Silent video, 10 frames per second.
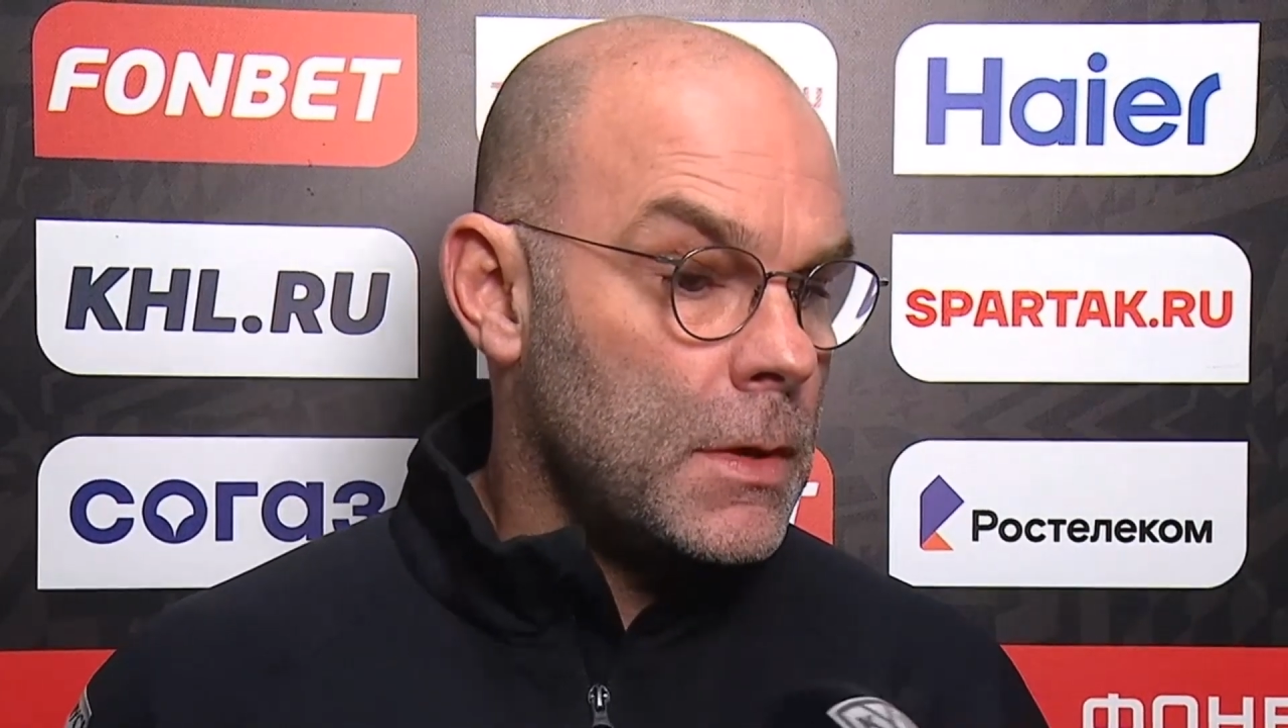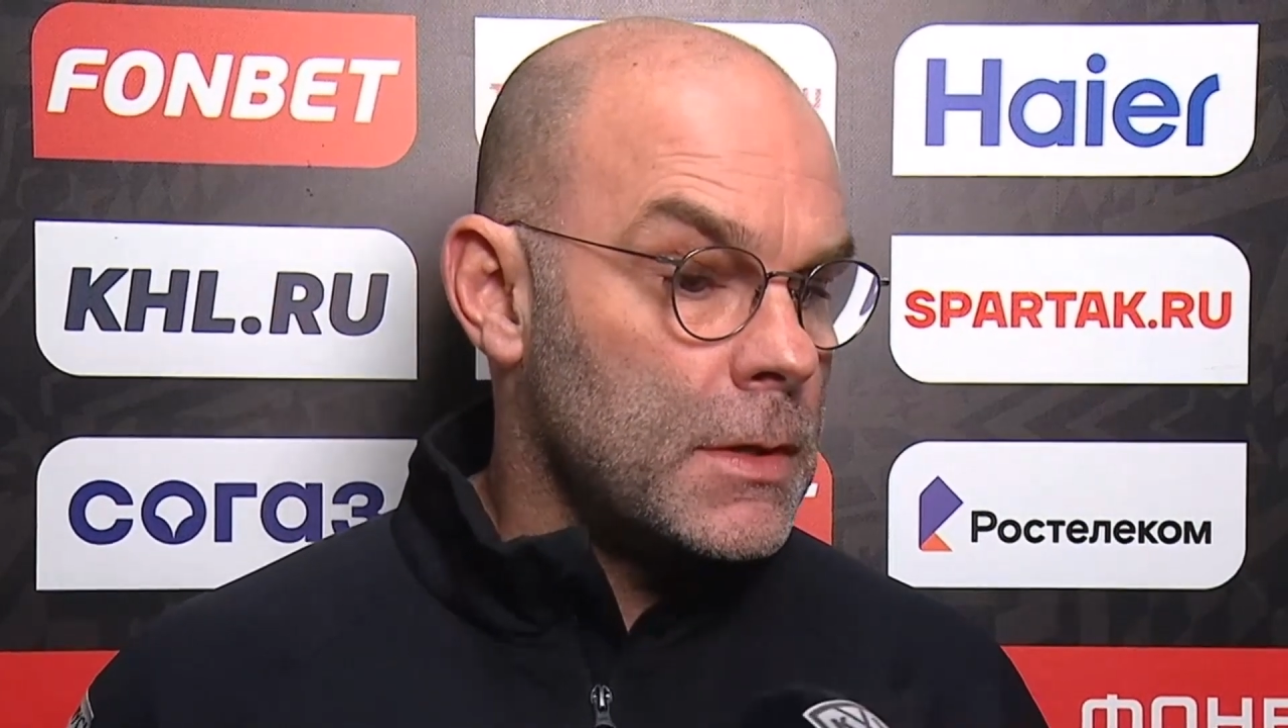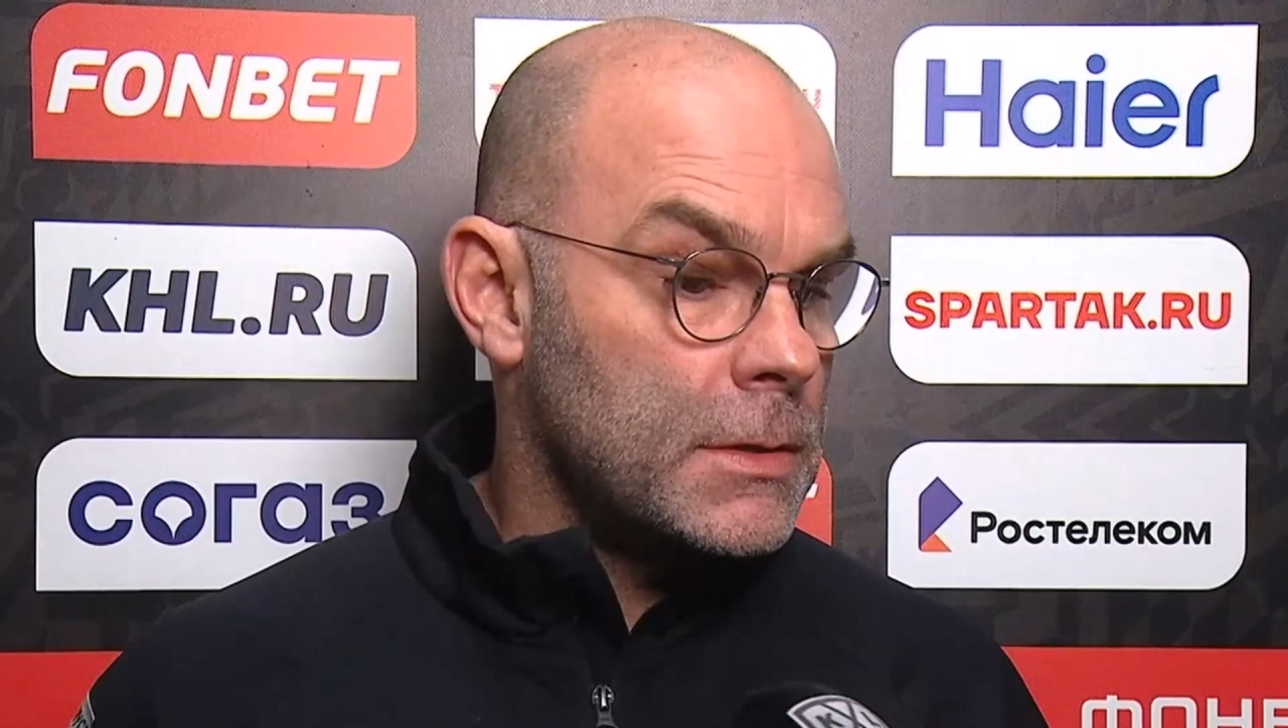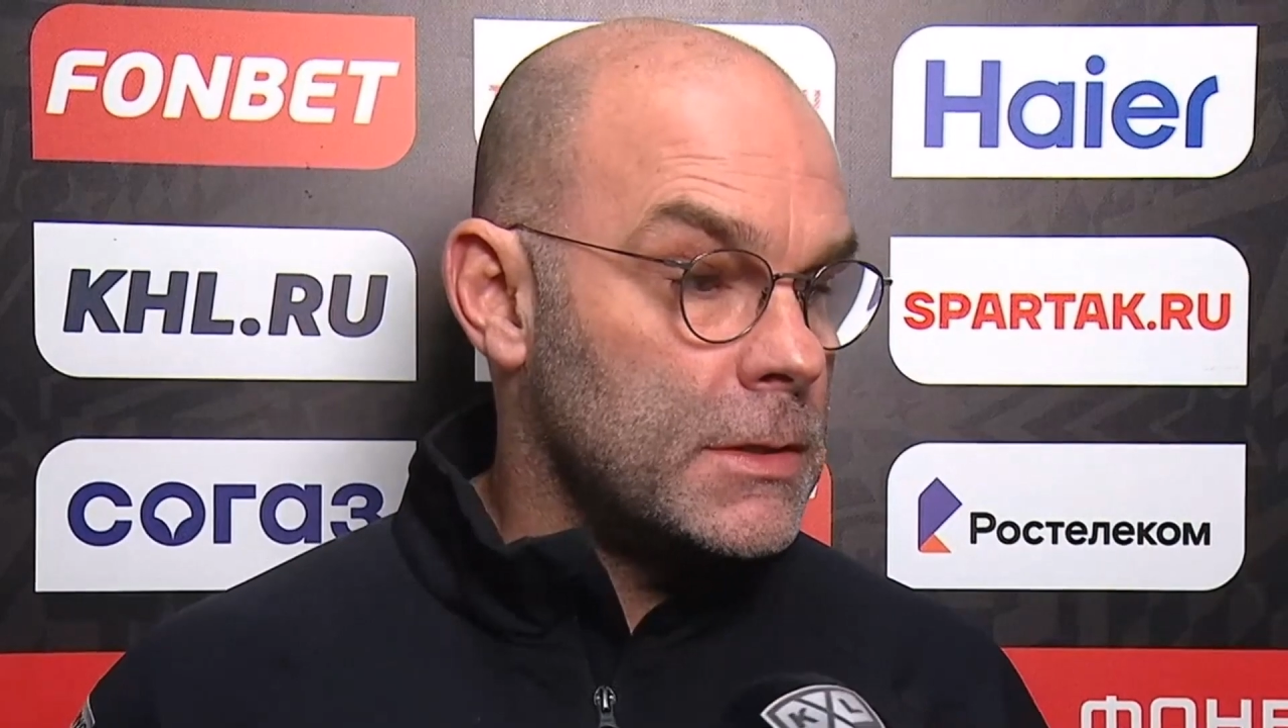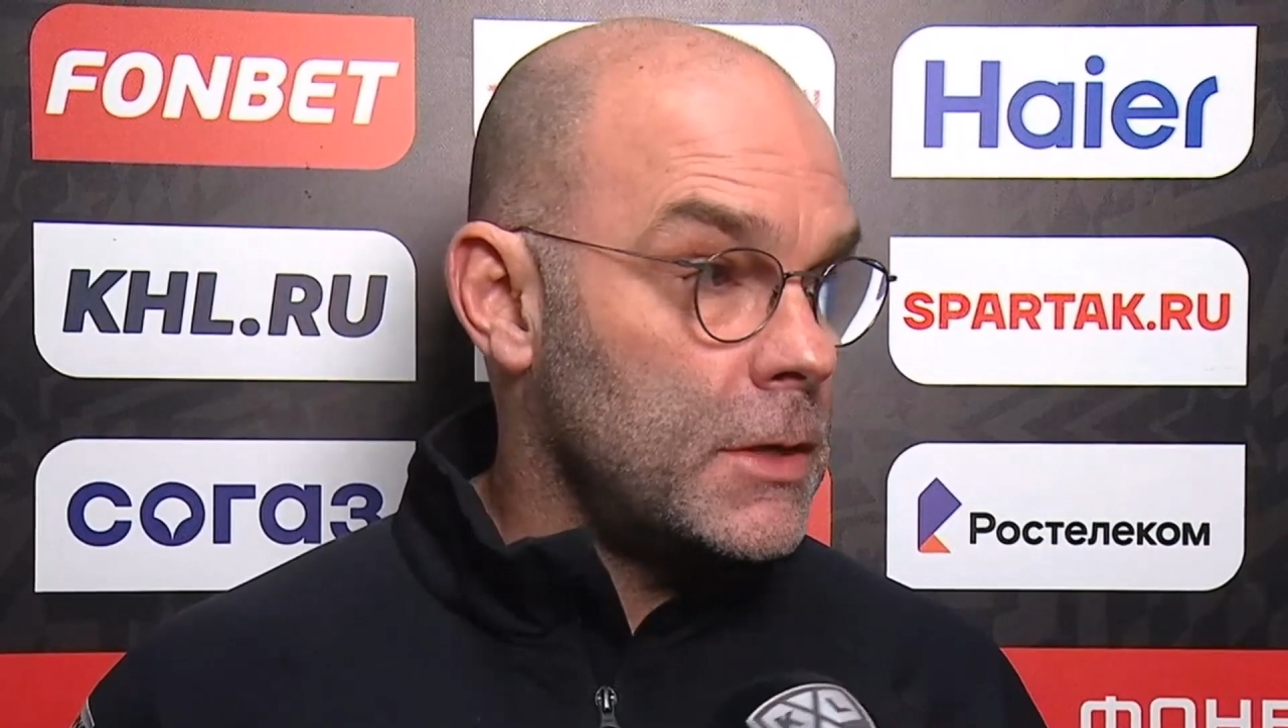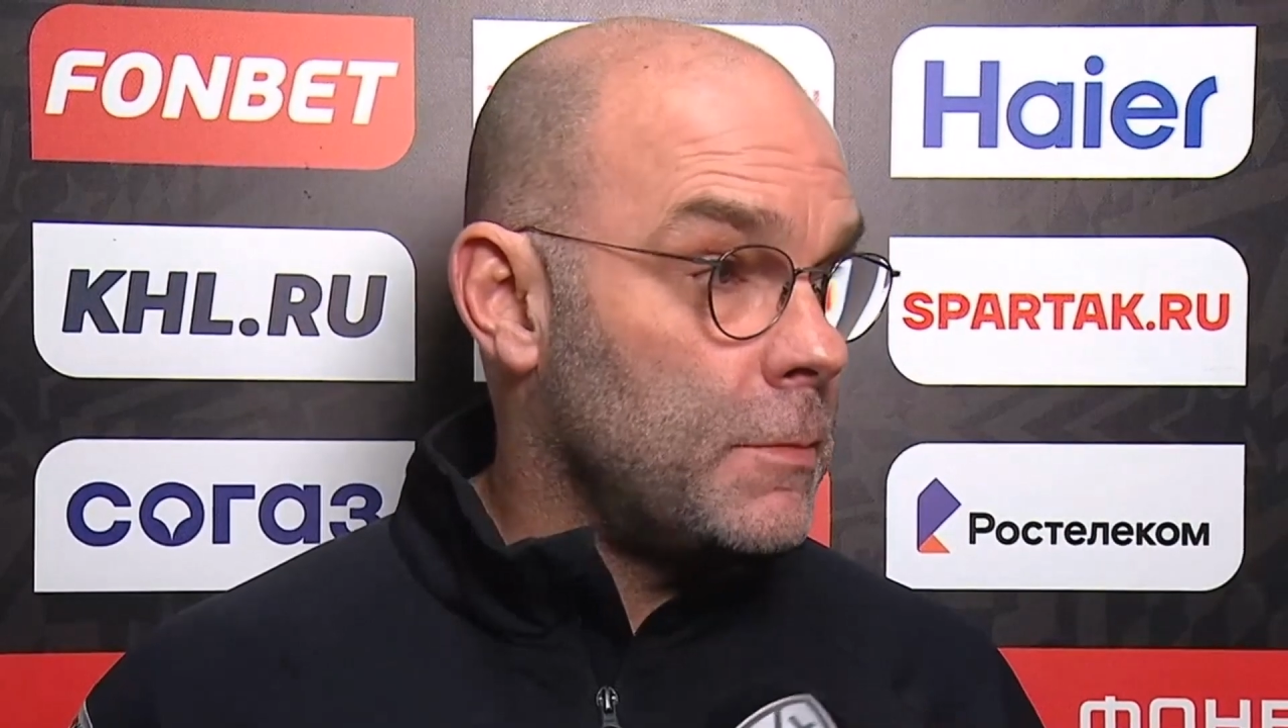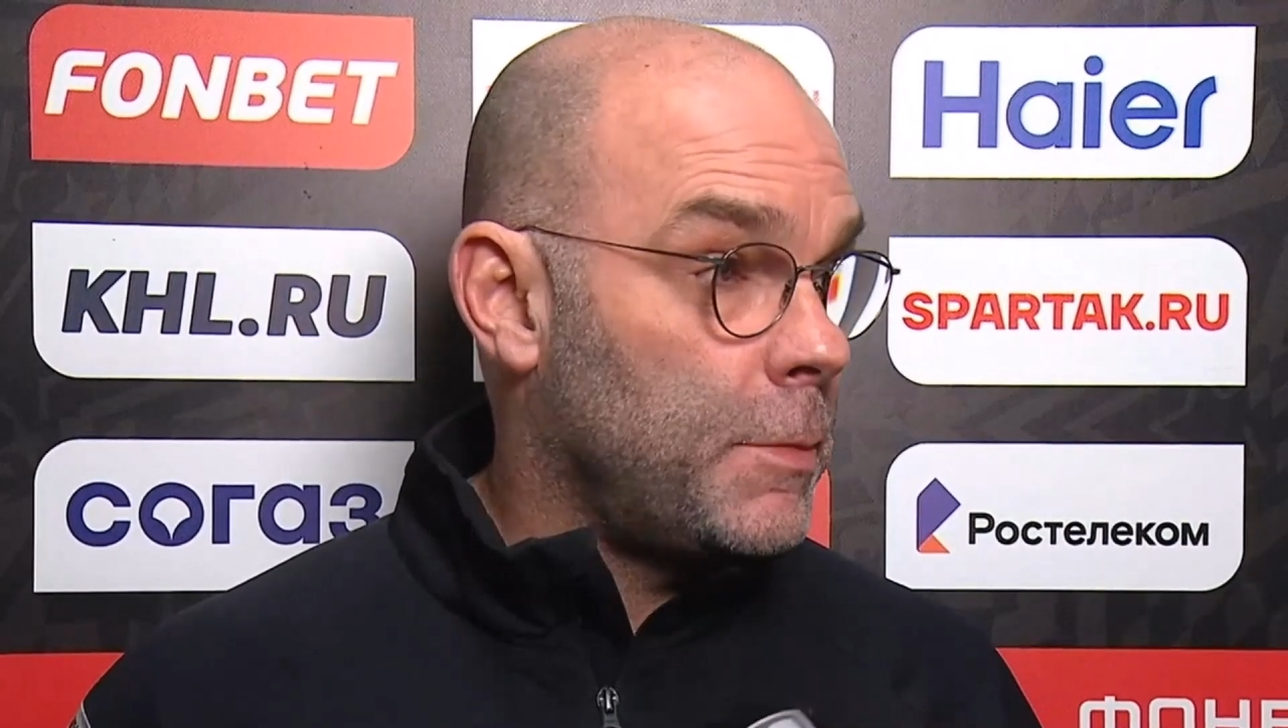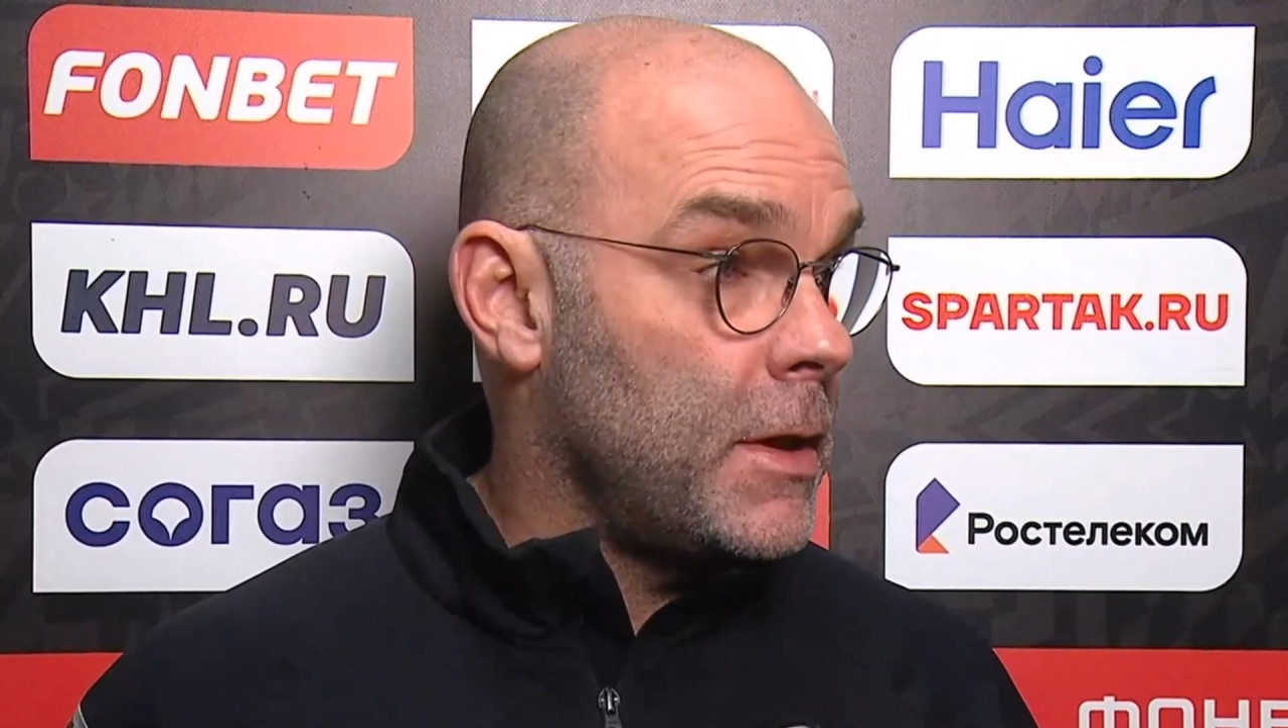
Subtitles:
Well, this is our